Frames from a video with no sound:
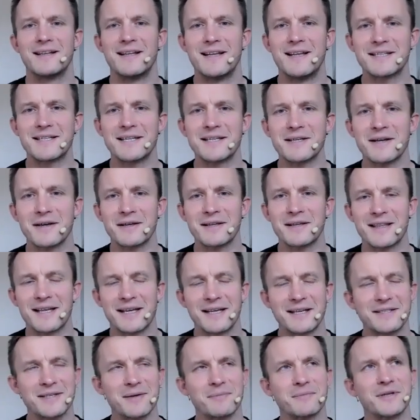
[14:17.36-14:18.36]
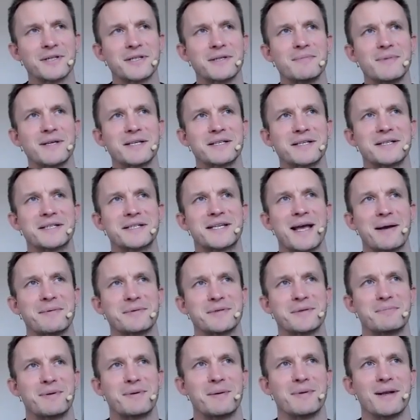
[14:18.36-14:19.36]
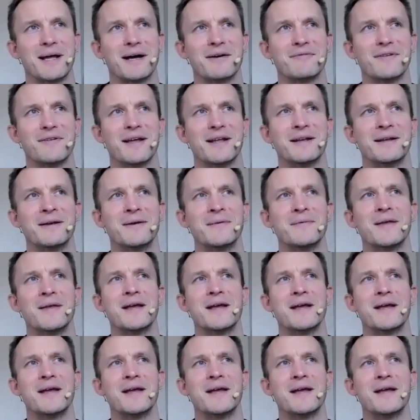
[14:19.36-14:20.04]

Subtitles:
this is, I think, sometimes the misconception people have then.